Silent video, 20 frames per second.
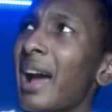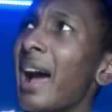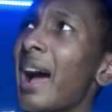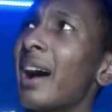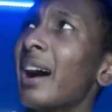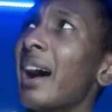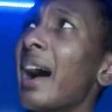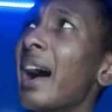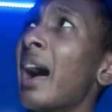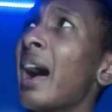
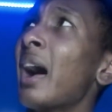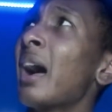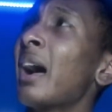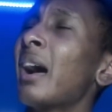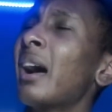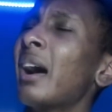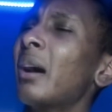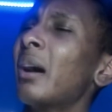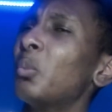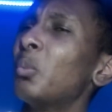
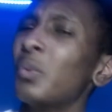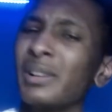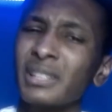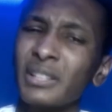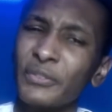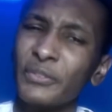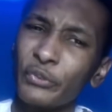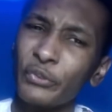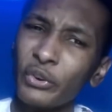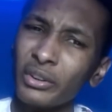was
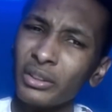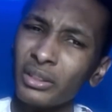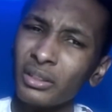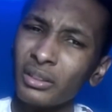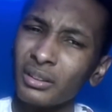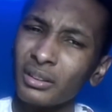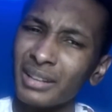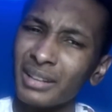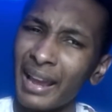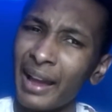it 4th
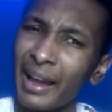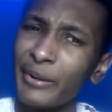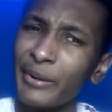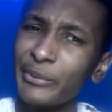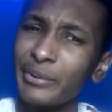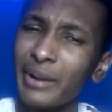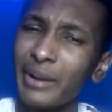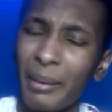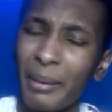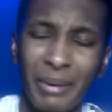
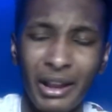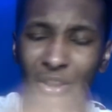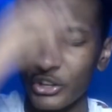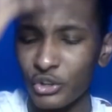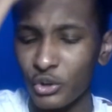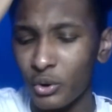down? I'm not sure,